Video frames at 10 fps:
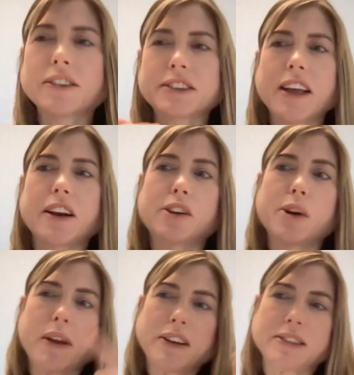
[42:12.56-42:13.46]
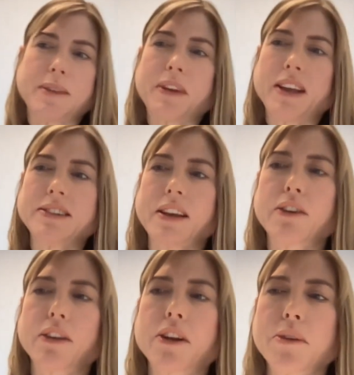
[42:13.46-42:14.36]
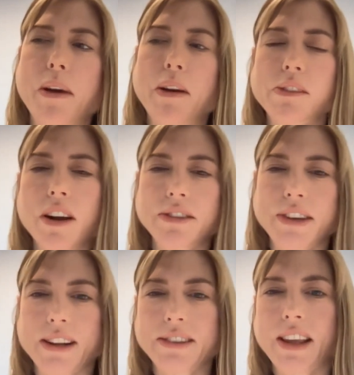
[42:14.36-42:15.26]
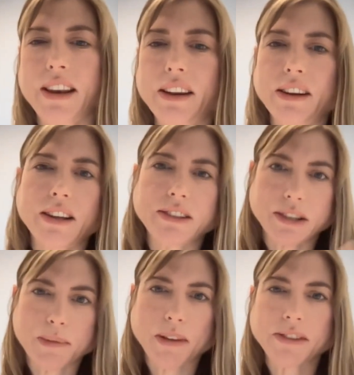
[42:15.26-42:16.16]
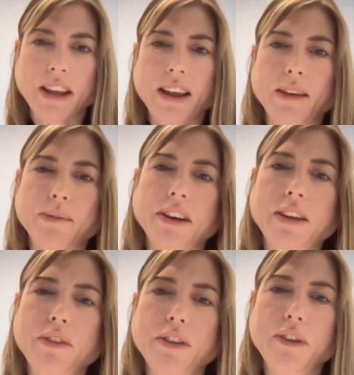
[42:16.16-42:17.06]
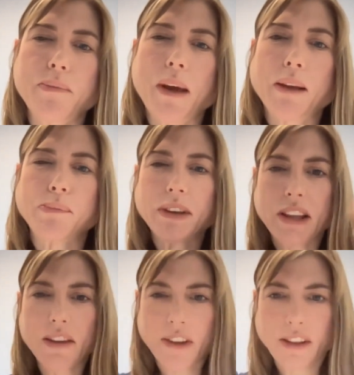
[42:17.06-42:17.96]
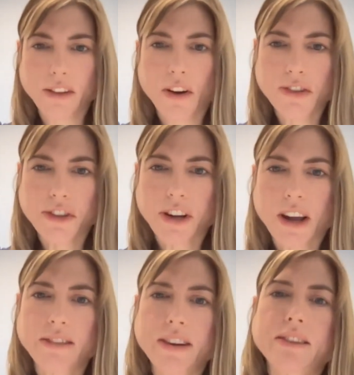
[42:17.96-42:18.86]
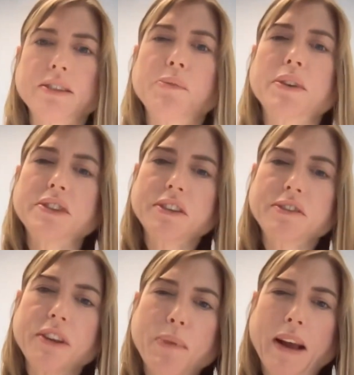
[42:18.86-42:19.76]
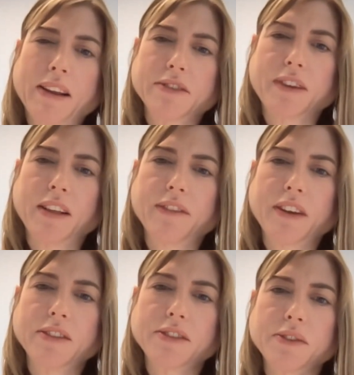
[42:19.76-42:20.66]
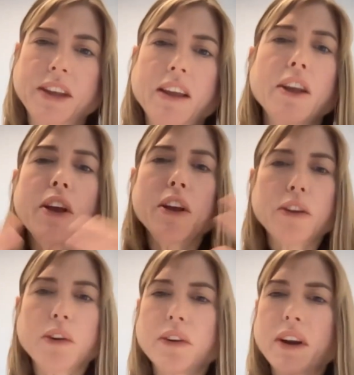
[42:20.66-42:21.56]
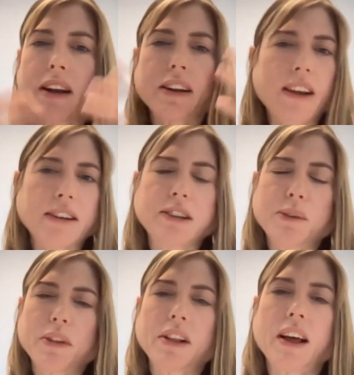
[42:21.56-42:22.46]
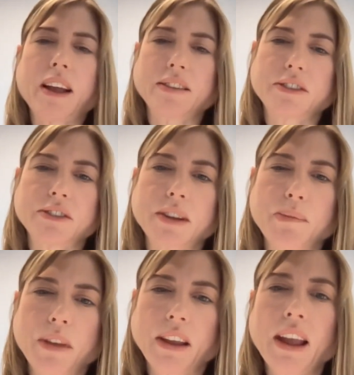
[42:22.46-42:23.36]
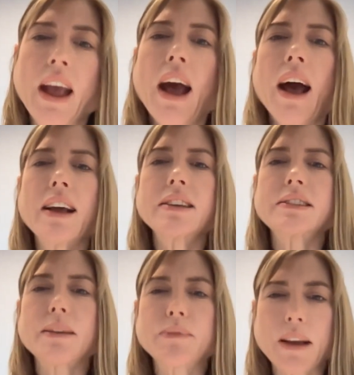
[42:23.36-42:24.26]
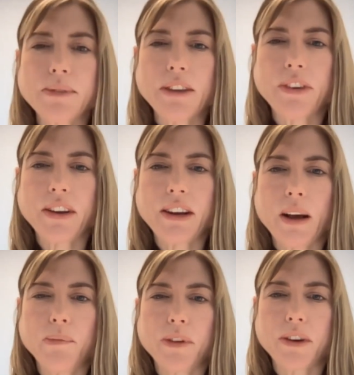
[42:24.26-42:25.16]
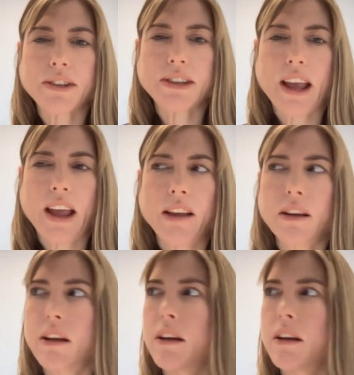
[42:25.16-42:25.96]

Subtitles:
I'll say, and I'll go back to something I said earlier about context setting, not just about saying I'm going to give you the feedback, but giving the larger context in which the feedback is relevant. So saying you're not connecting with clients or something. Sometimes I find it helpful to say,